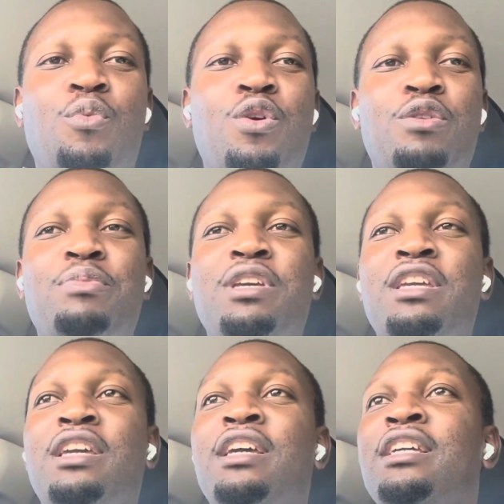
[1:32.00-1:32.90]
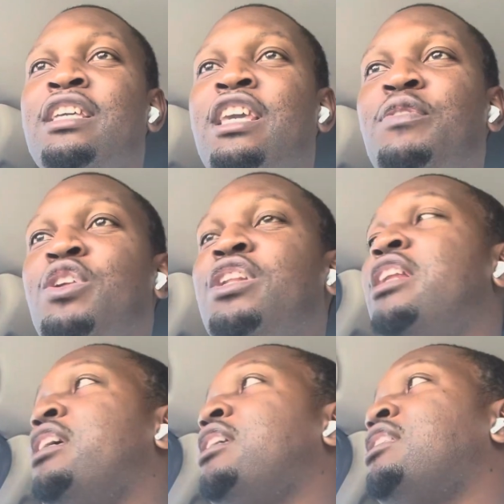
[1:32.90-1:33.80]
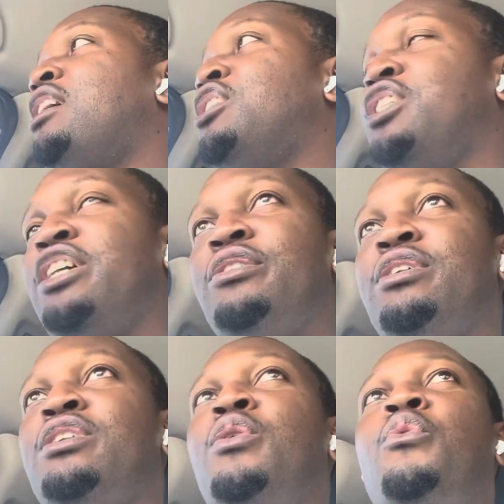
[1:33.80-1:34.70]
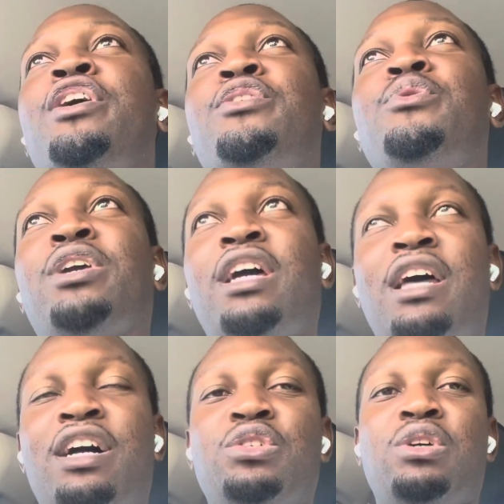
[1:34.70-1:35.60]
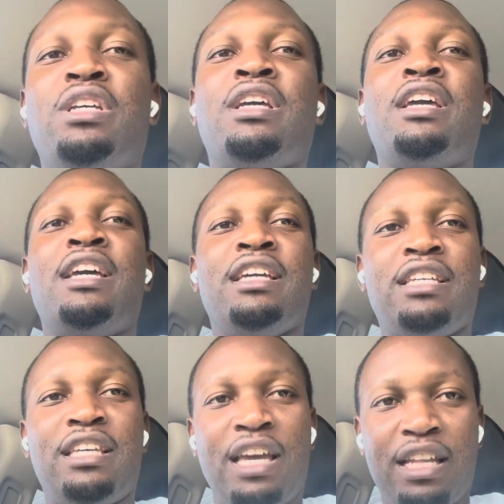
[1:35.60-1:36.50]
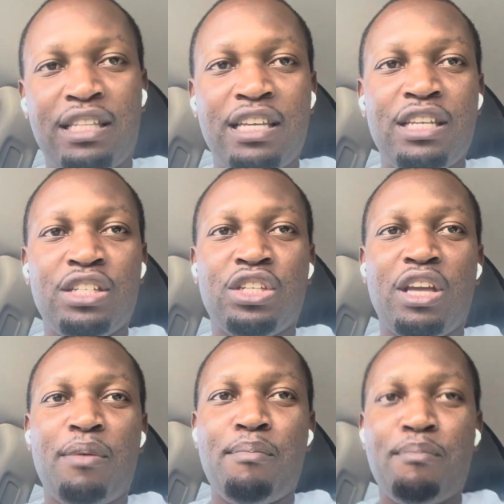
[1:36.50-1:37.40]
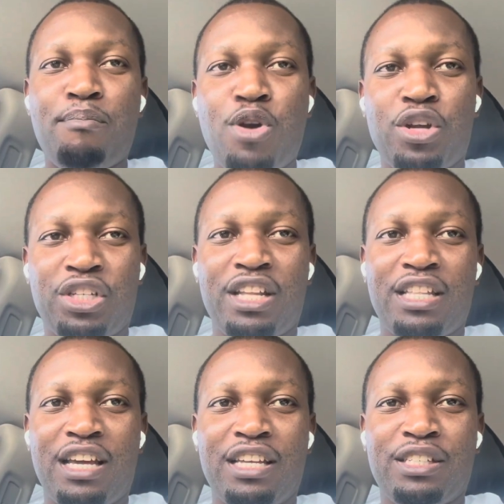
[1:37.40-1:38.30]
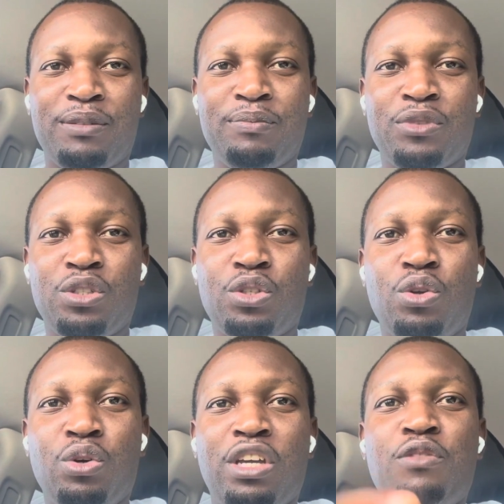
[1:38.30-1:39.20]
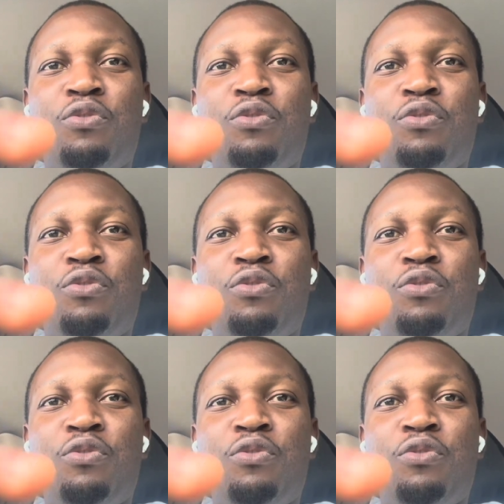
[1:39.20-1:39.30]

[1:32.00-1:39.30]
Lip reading: we will be giving you the links and sharing where you can actually get these merchandise. So looking